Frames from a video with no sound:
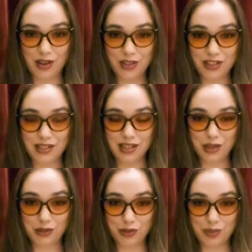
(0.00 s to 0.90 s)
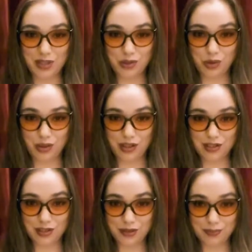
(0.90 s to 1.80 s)
their dinner from his
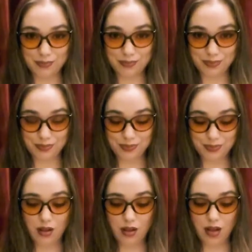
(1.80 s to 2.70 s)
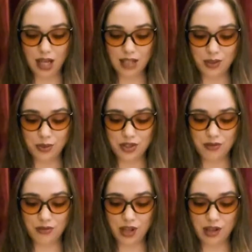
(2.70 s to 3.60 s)
torch. And it was a
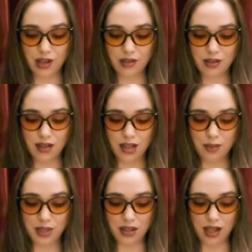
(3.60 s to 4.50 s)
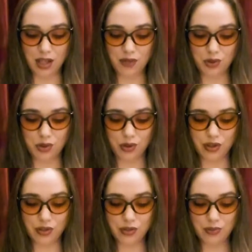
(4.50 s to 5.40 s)
very uncommon kind of
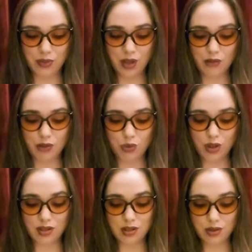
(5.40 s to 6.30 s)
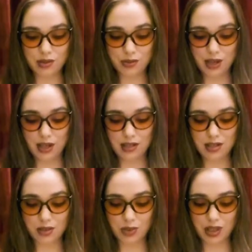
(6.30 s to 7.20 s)
torch, for once or
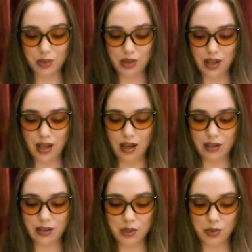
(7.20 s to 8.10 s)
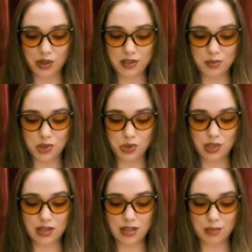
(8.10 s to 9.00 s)
twice, when there were angry words
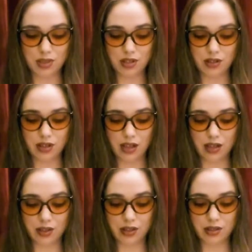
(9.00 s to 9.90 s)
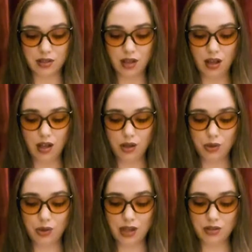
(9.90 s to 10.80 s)
between some dinner carriers
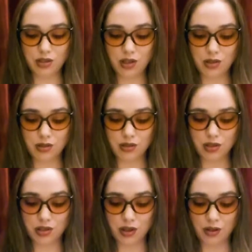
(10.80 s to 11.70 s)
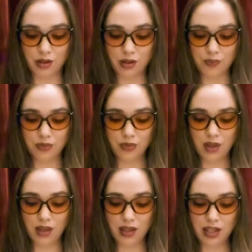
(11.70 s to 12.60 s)
who had jostled each other,
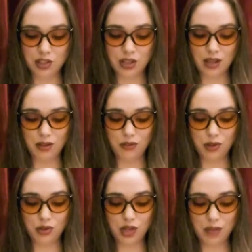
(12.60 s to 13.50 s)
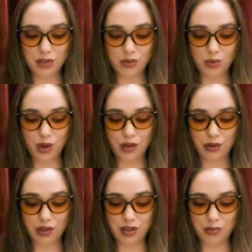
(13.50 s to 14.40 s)
he shed a few drops of water
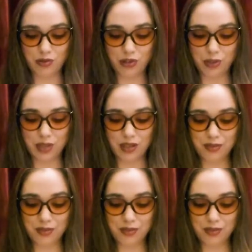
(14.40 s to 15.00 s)
on them from it,